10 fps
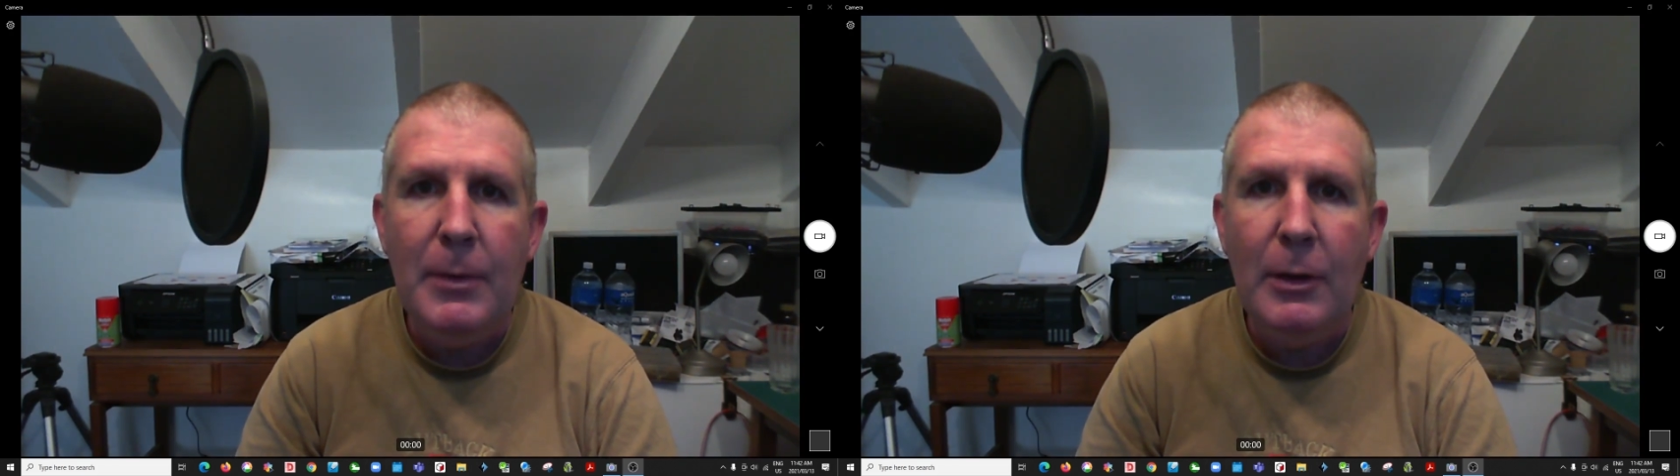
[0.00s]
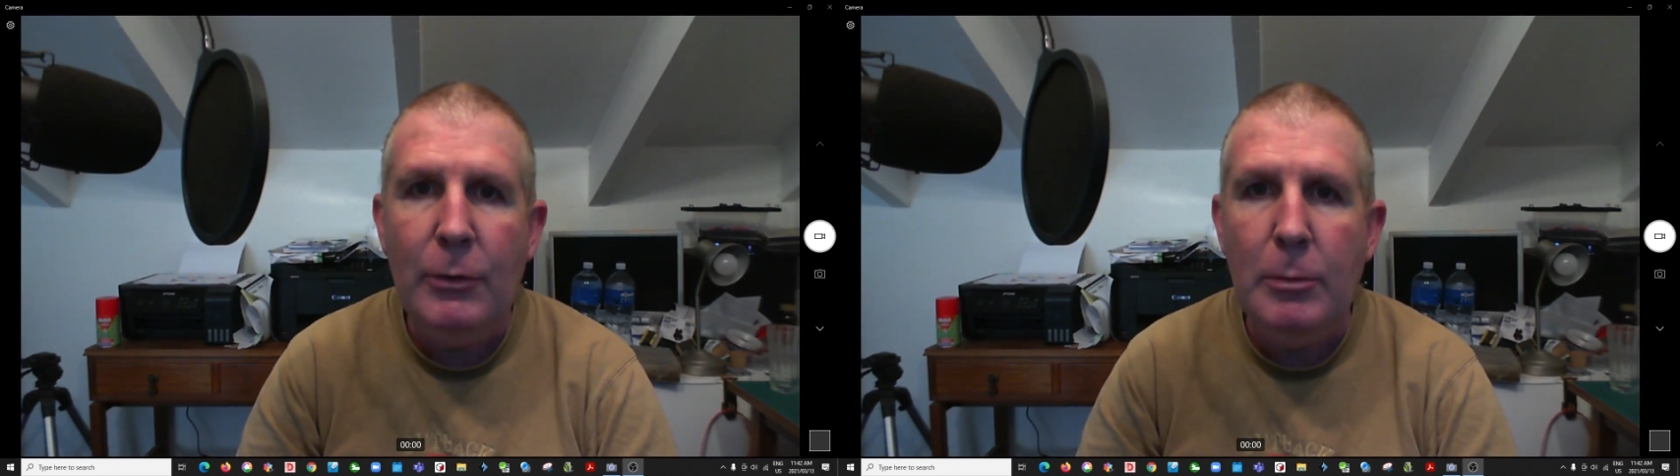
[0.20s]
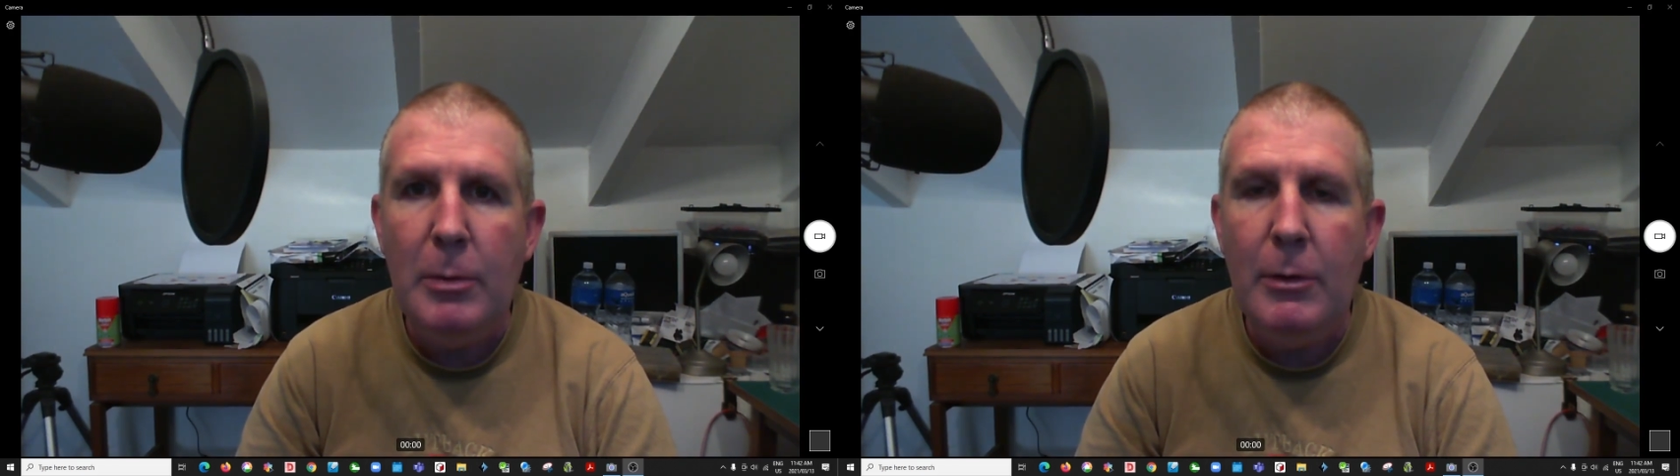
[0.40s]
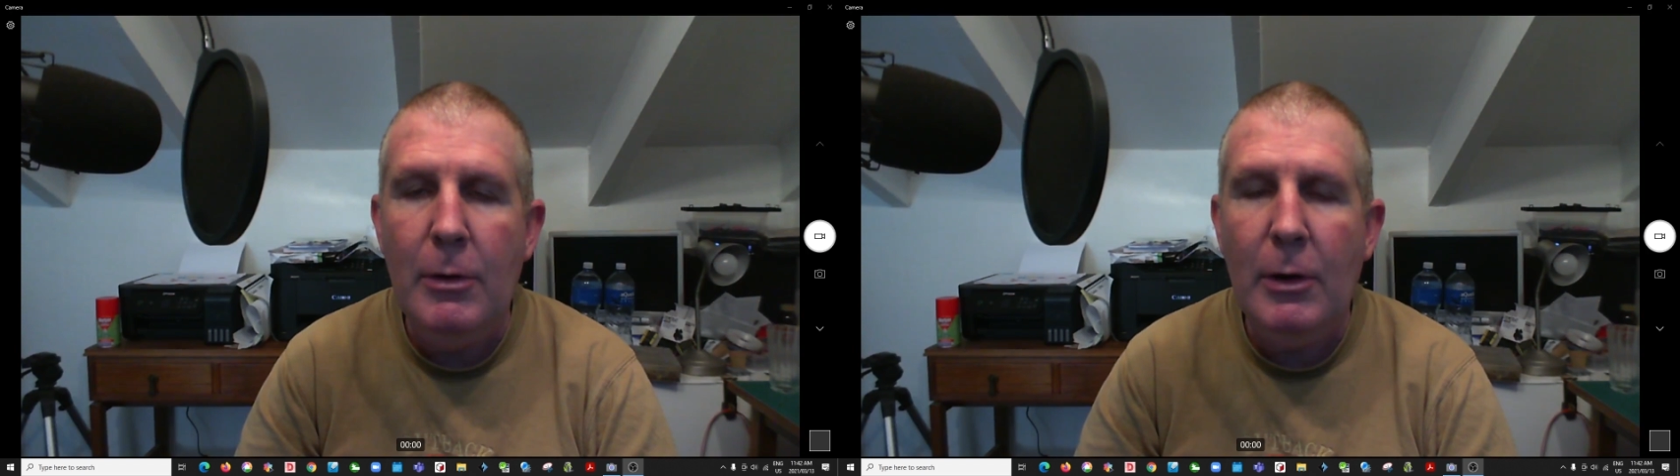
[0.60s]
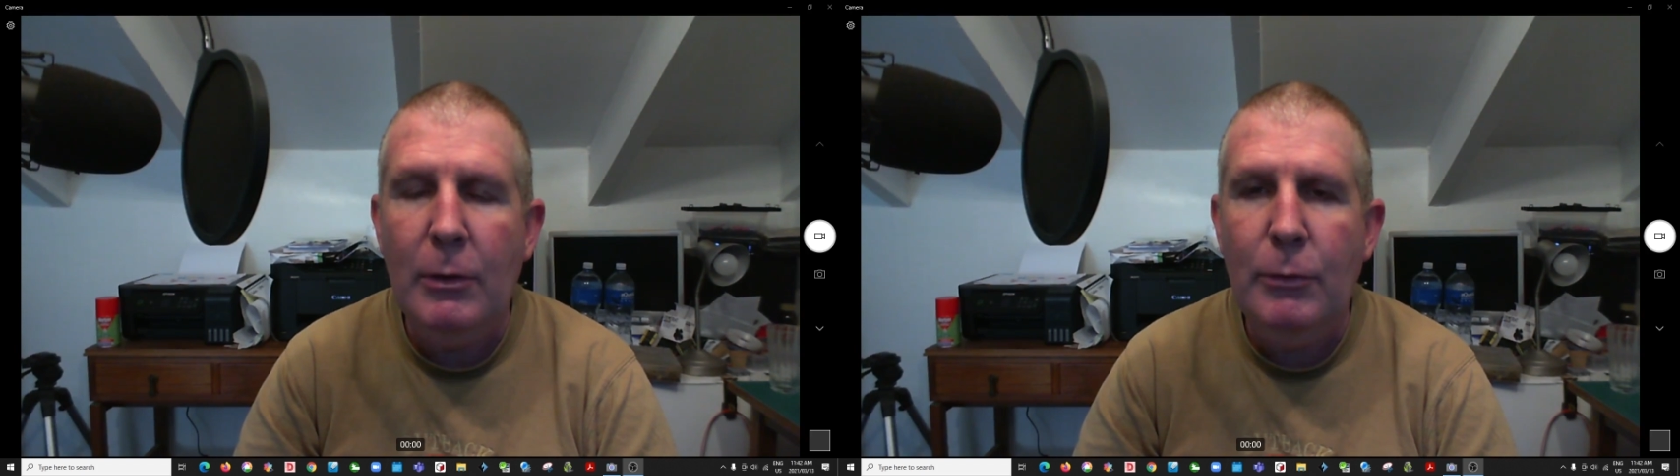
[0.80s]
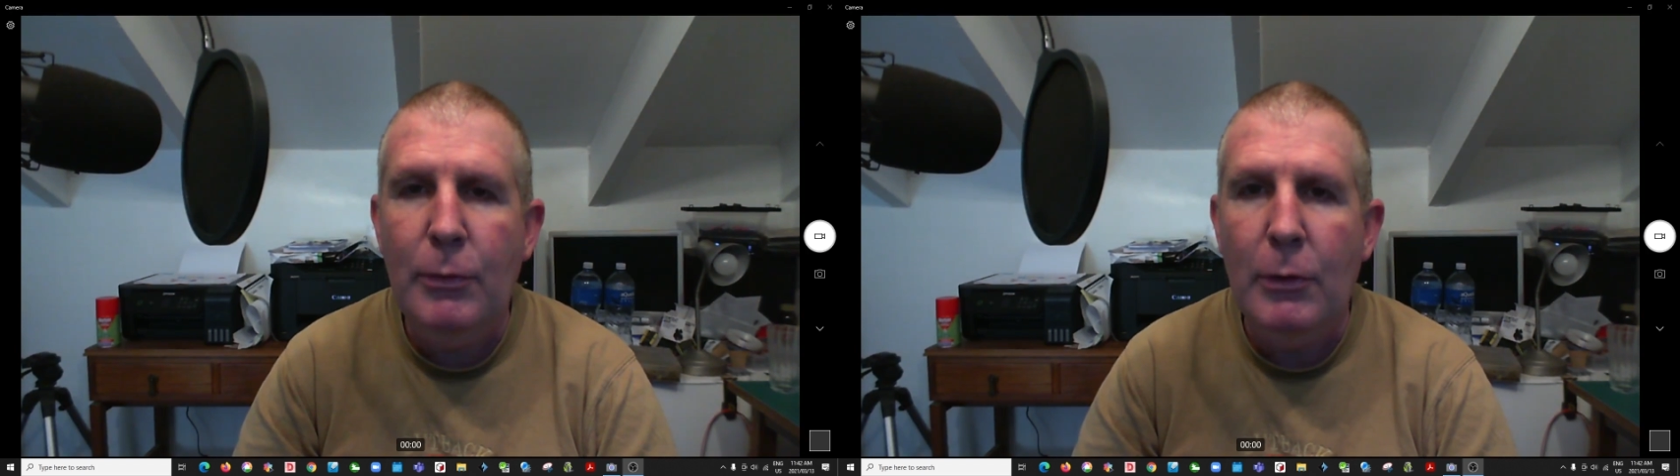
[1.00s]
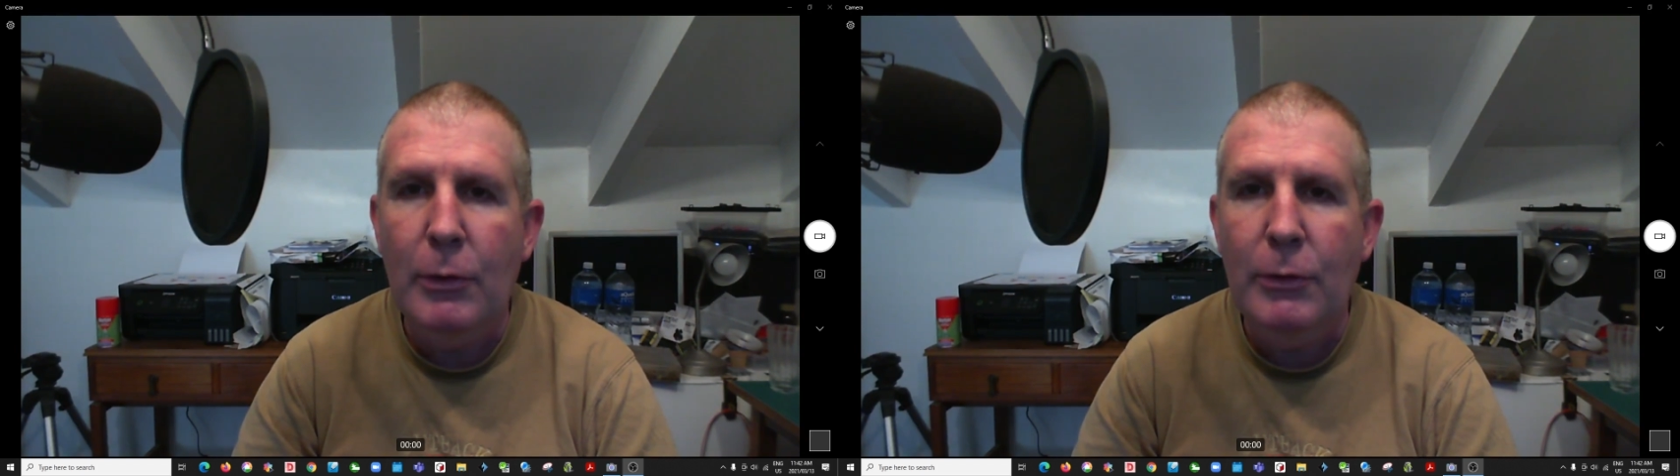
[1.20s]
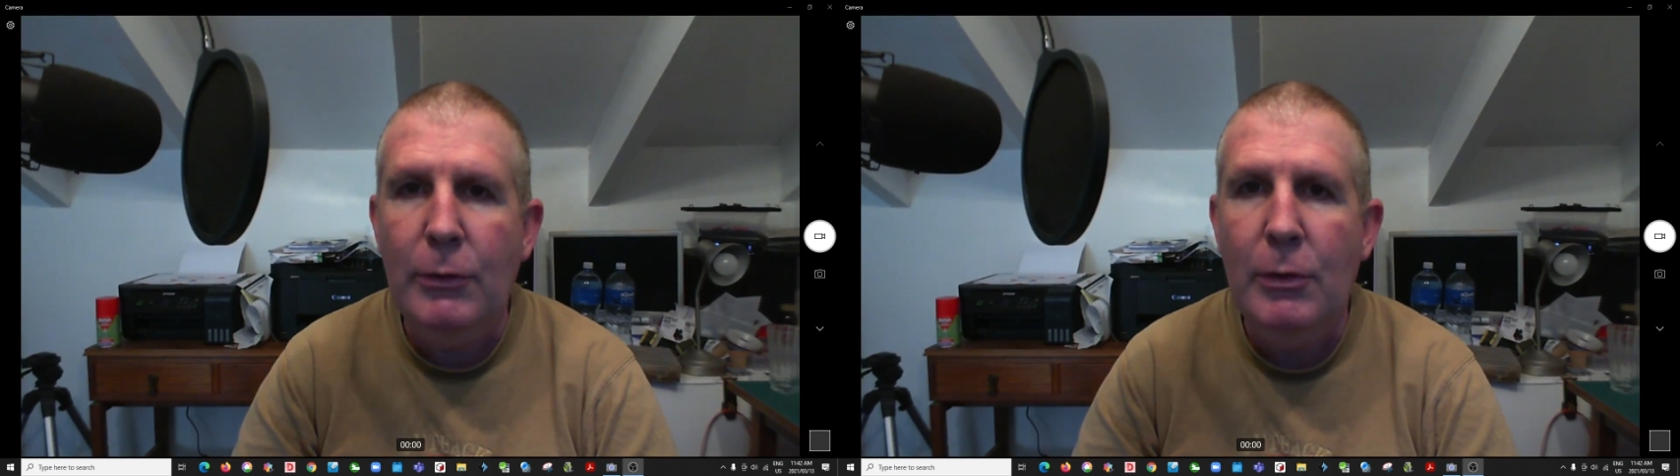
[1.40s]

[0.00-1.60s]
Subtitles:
to be dried first.